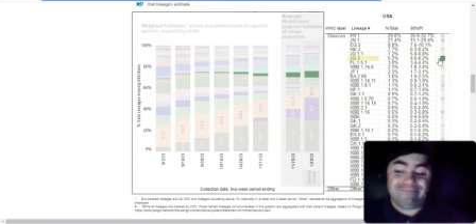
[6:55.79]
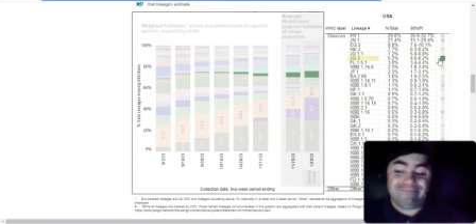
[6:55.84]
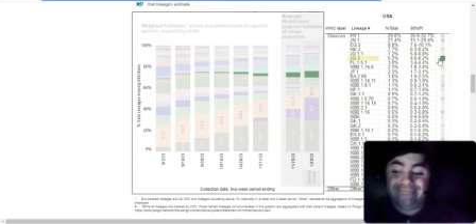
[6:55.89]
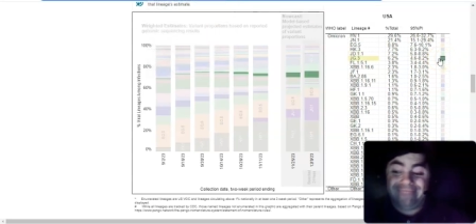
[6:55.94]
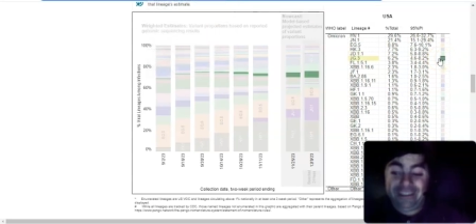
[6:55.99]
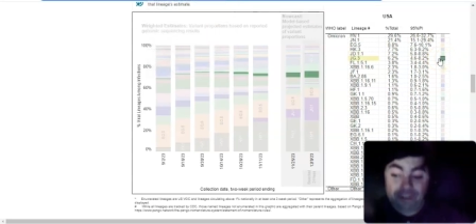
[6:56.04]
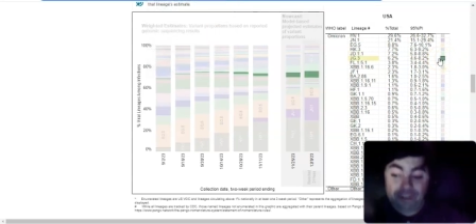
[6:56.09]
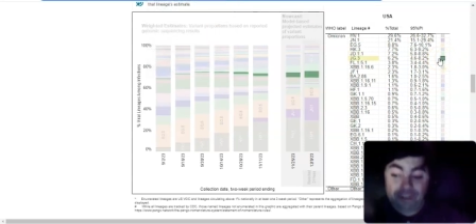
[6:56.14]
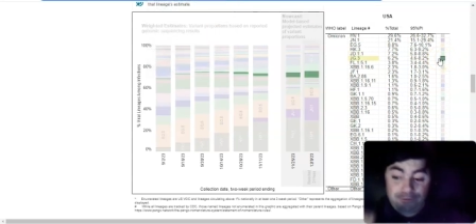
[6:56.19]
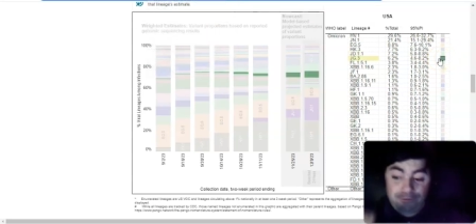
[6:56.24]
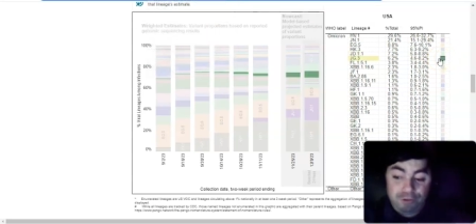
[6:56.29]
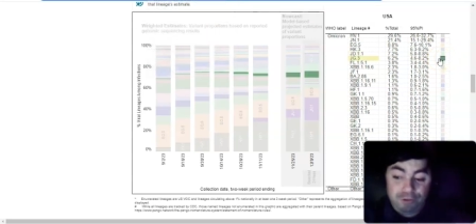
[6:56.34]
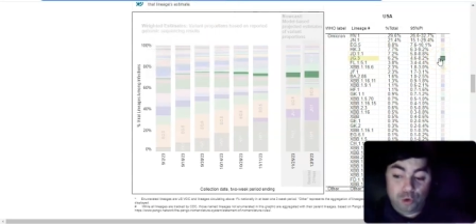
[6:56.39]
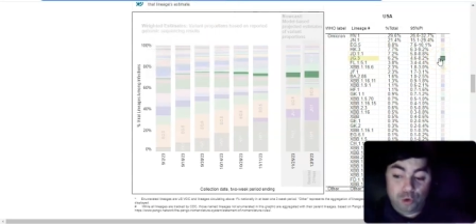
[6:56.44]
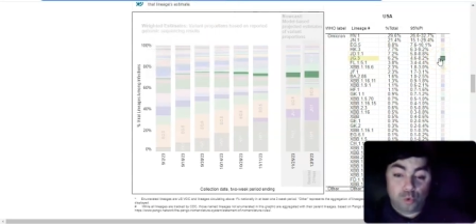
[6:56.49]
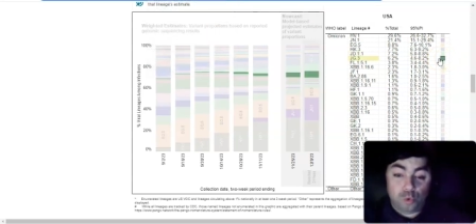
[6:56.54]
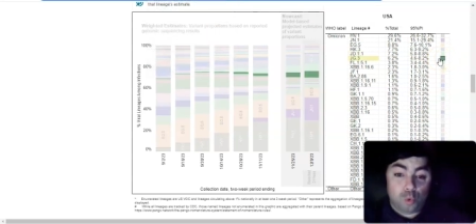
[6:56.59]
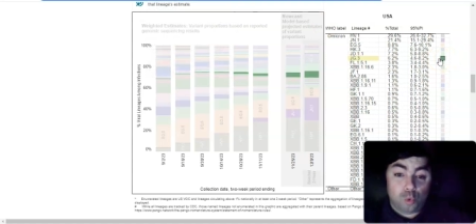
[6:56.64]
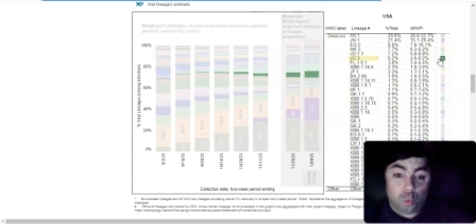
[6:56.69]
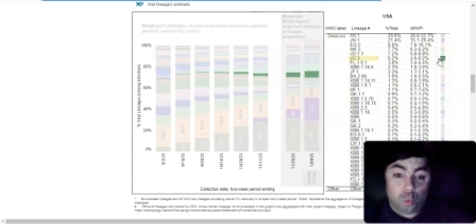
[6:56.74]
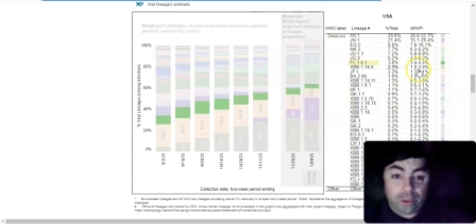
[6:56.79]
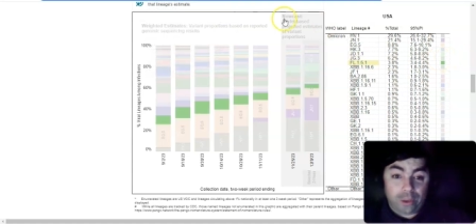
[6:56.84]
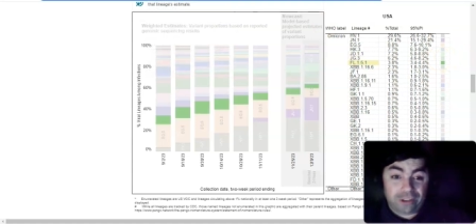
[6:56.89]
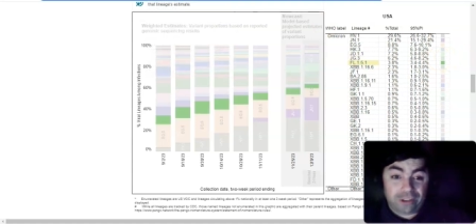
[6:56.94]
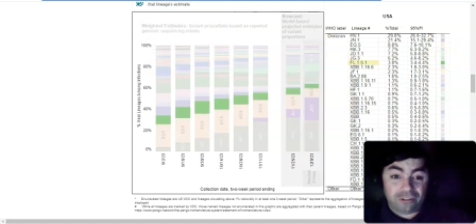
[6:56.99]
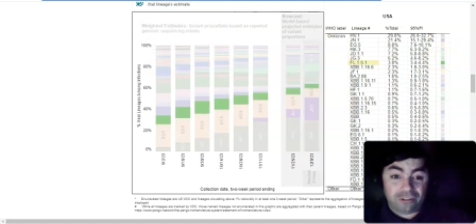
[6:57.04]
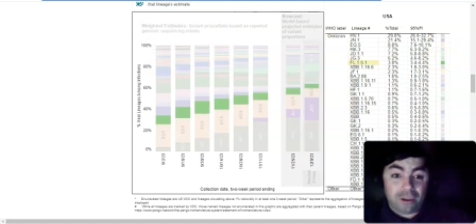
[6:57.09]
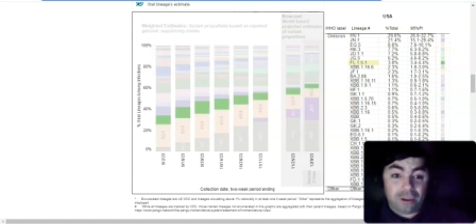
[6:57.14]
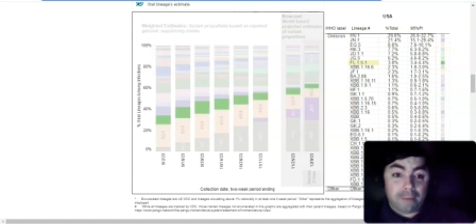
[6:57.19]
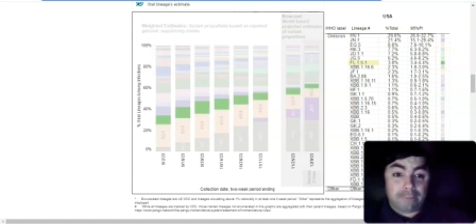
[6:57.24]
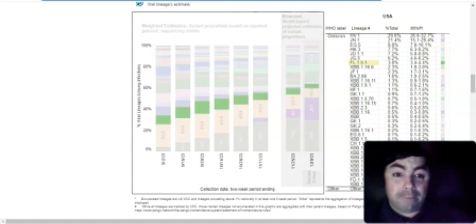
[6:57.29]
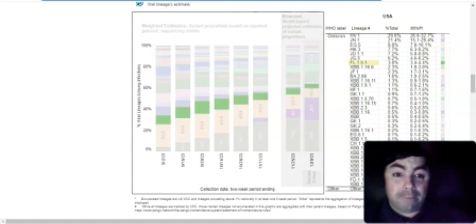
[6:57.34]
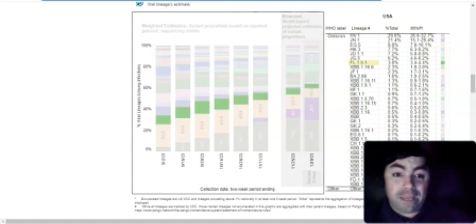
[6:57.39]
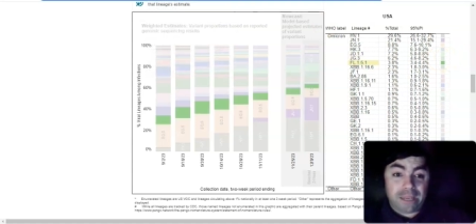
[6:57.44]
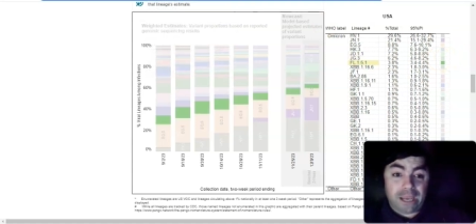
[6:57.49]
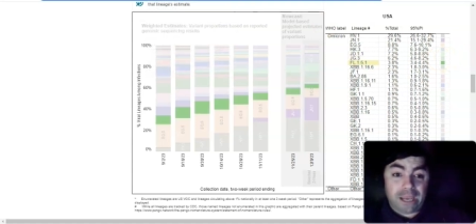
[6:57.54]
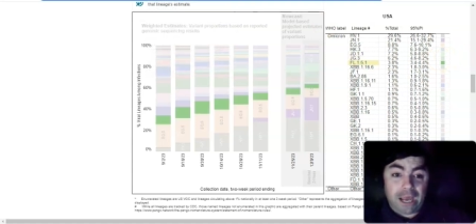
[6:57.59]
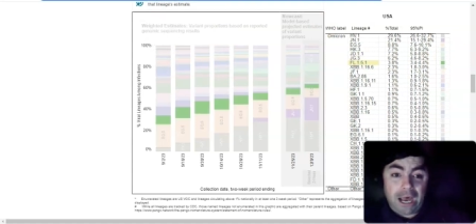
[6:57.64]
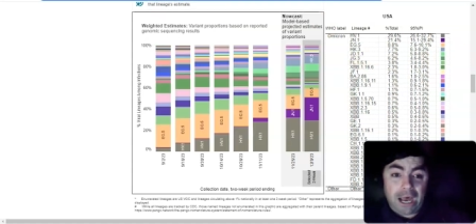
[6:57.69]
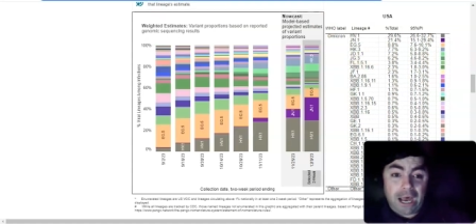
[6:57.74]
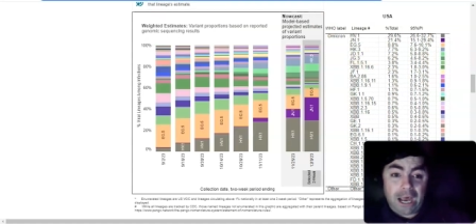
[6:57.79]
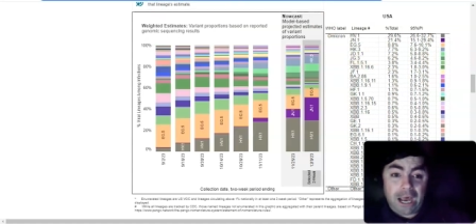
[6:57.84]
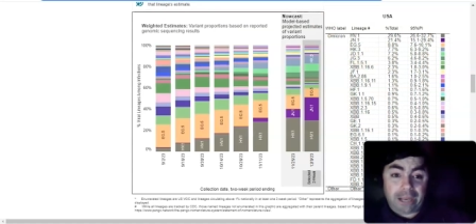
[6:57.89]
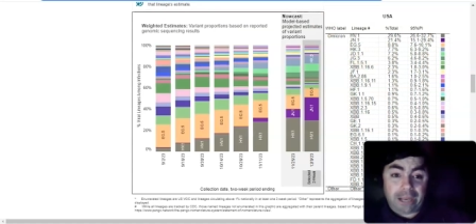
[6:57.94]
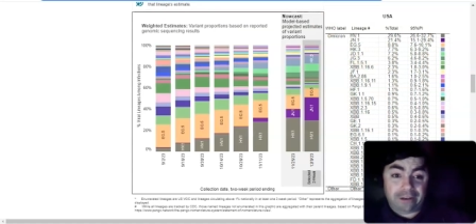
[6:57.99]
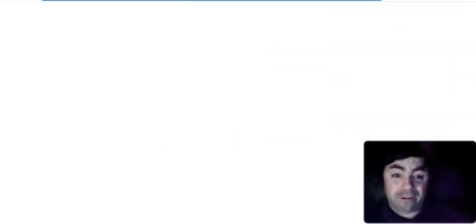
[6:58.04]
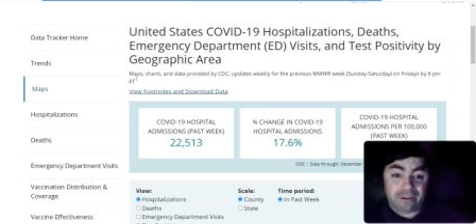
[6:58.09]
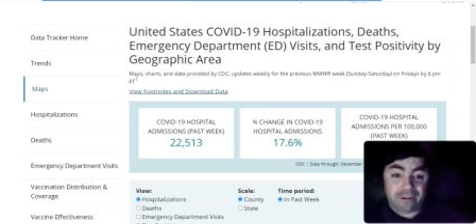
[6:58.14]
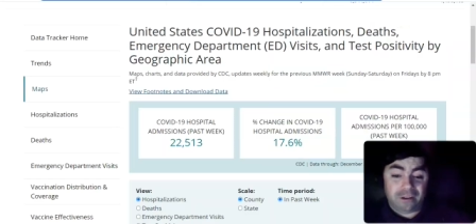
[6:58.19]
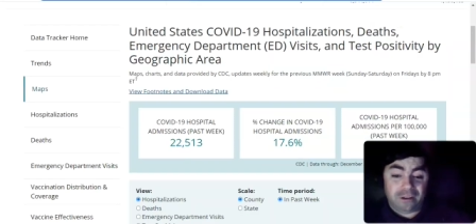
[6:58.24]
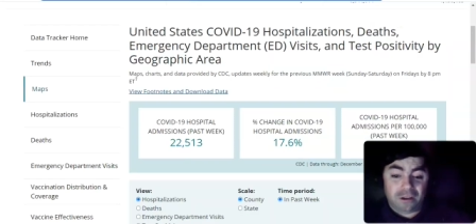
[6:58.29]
is a few weeks behind.